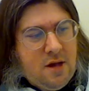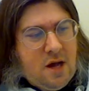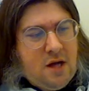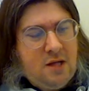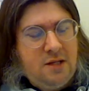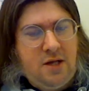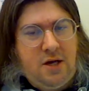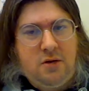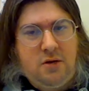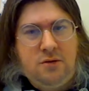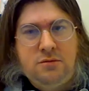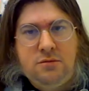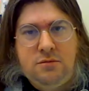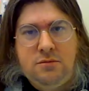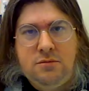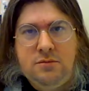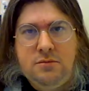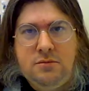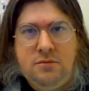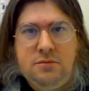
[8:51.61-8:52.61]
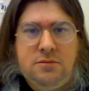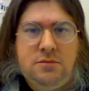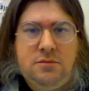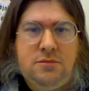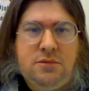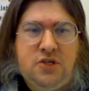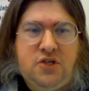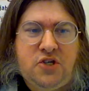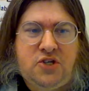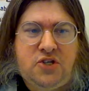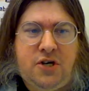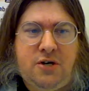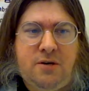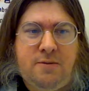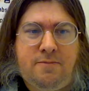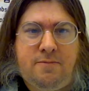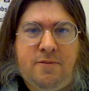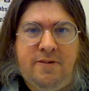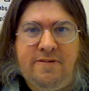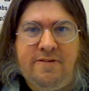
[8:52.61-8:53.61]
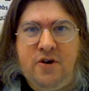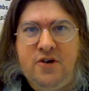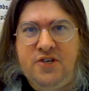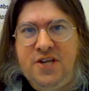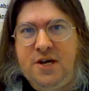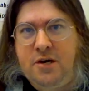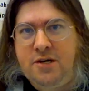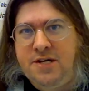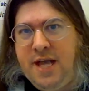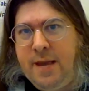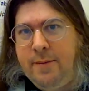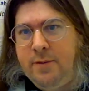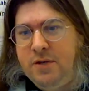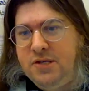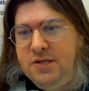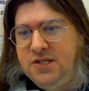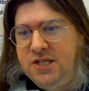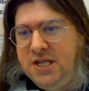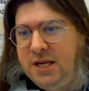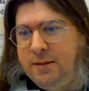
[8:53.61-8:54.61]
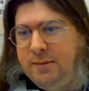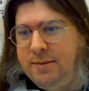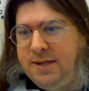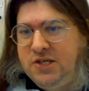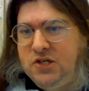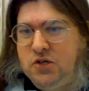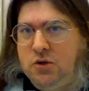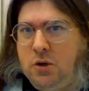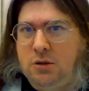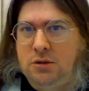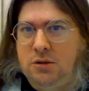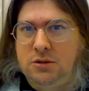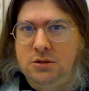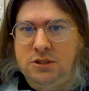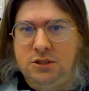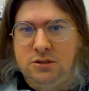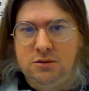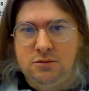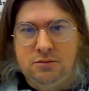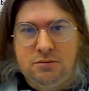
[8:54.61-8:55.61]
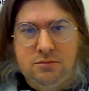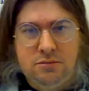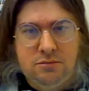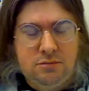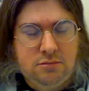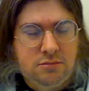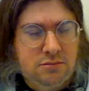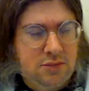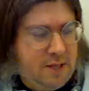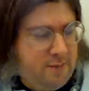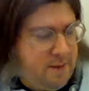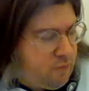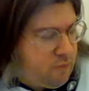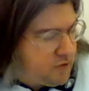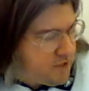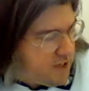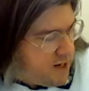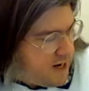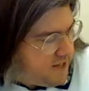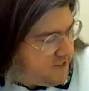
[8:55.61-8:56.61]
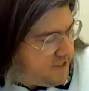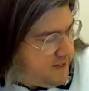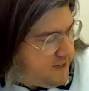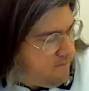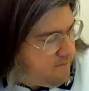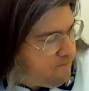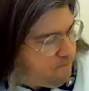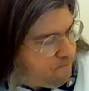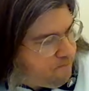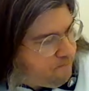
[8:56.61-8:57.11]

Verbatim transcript: Although, there's a certain perverse entertainment in seeing me struggle to come up with content.